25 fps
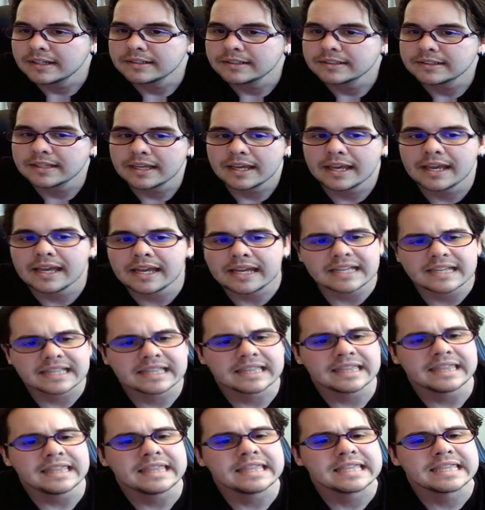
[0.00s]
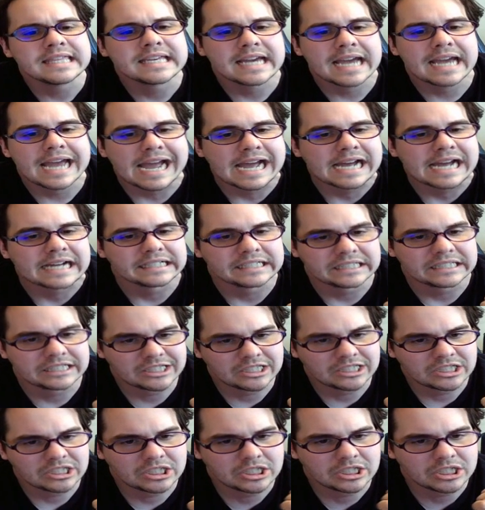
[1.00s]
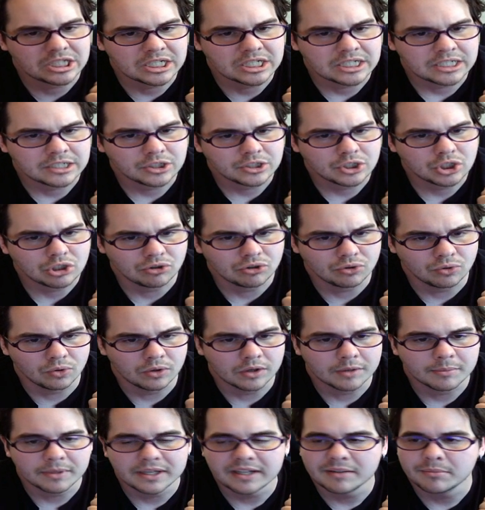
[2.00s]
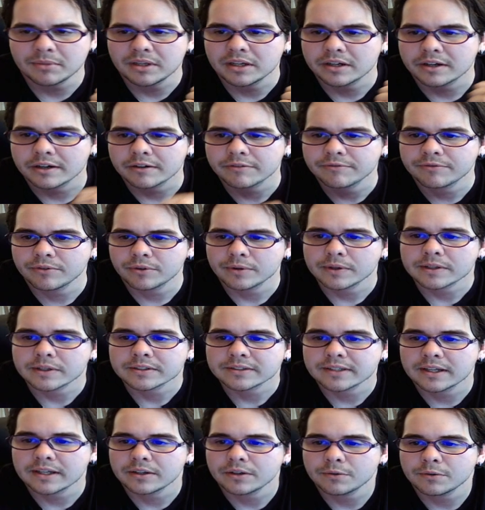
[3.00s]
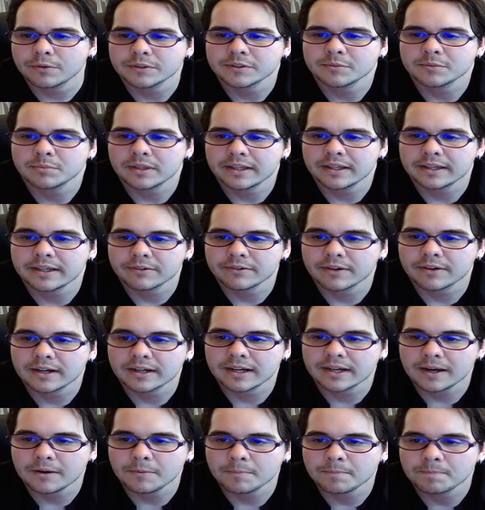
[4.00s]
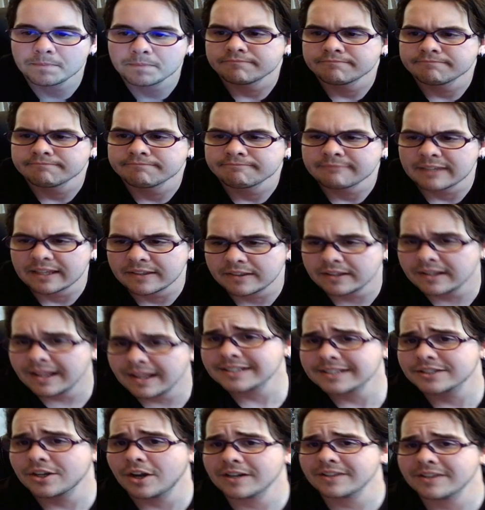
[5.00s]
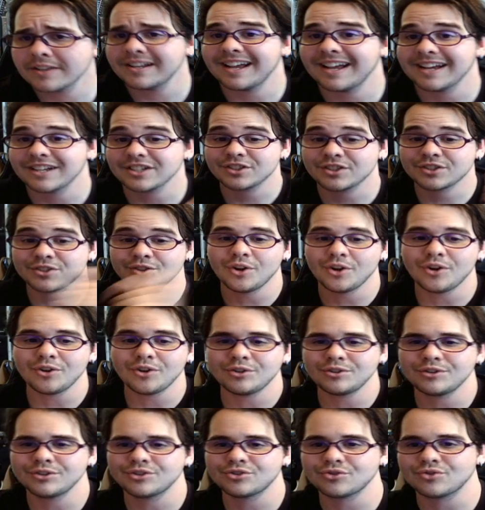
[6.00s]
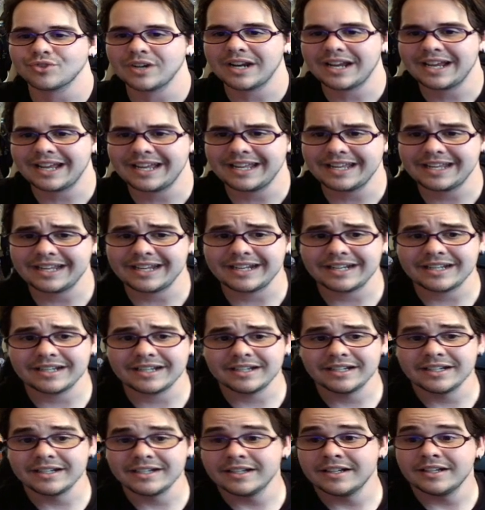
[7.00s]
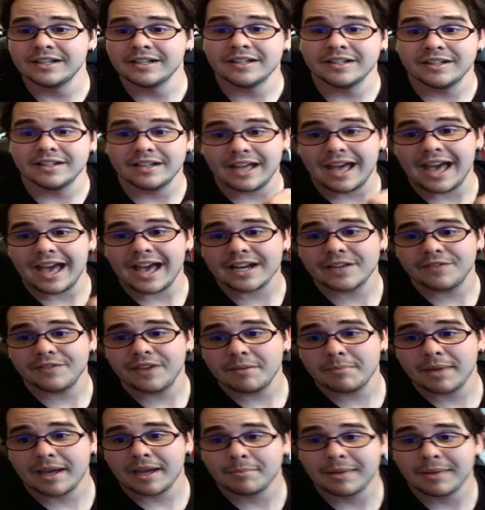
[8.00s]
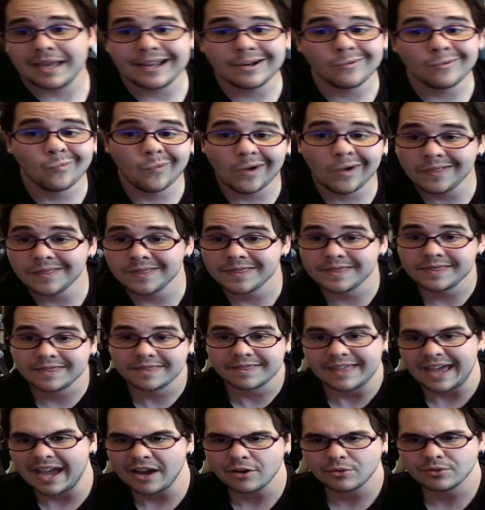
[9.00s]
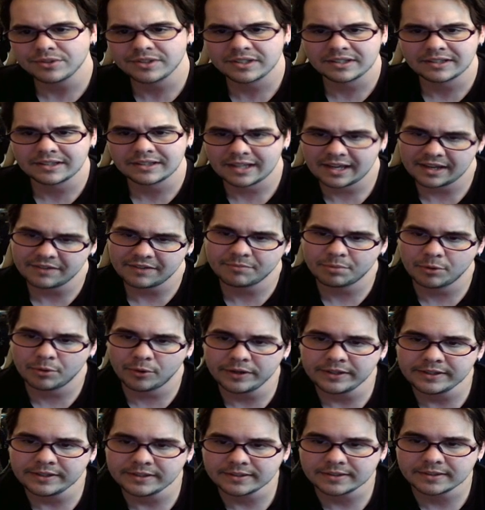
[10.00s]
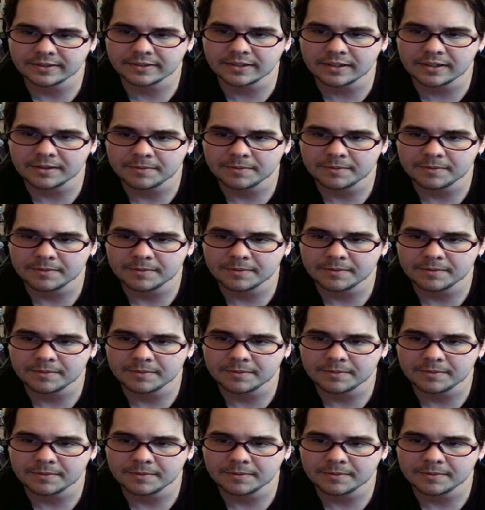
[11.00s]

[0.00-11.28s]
Take that, Stormy Mirror Force that no one's playing right now. The last card of the deck, Soul Drain. Activate by paying 1,000 life points.